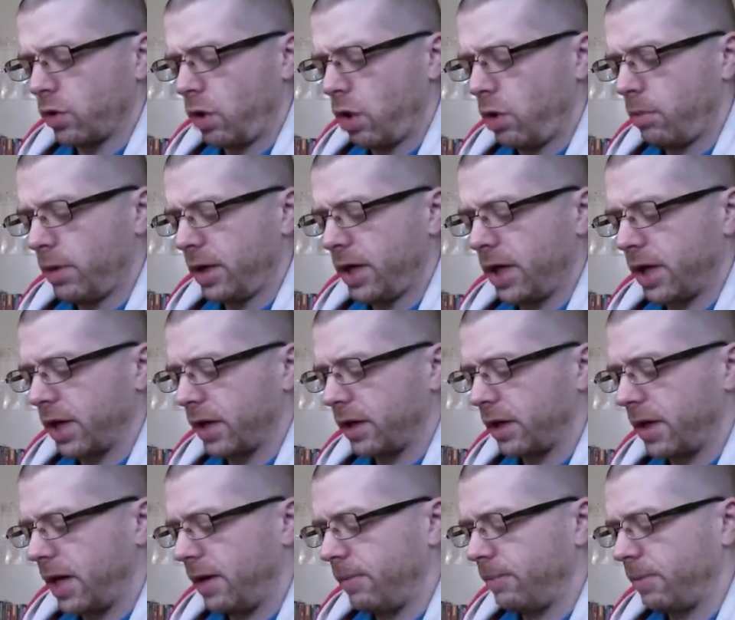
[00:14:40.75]
Nobody can
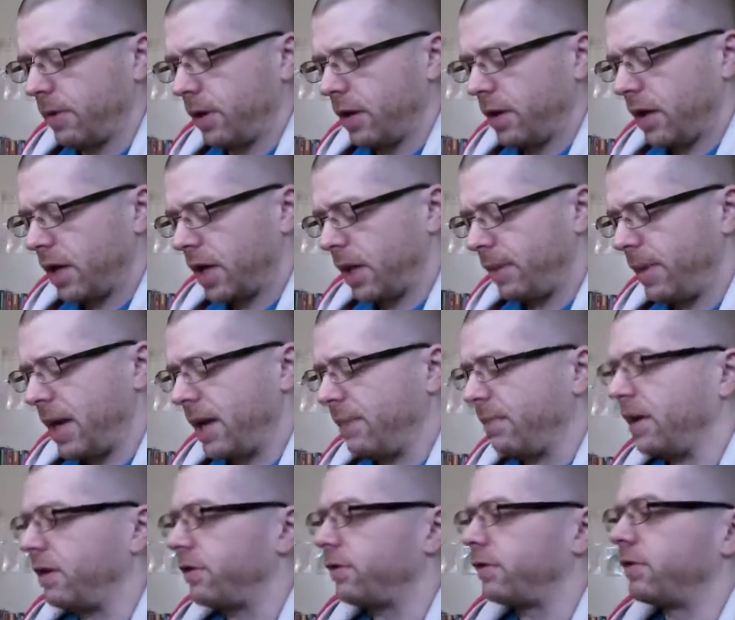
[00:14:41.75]
keep
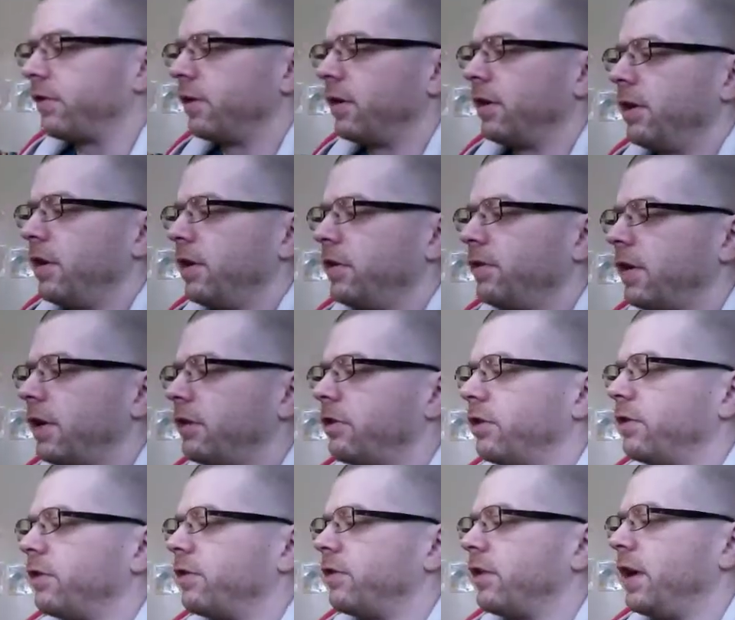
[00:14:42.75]
commandments
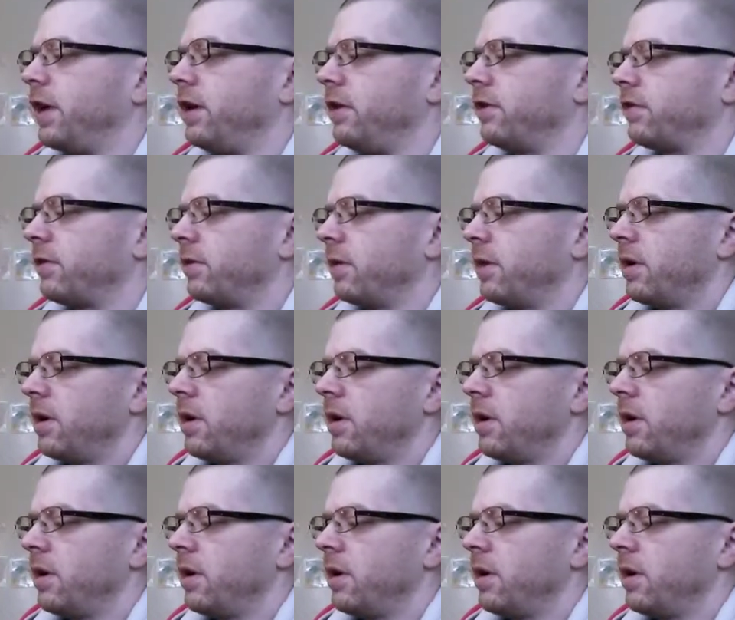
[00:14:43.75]
such as these.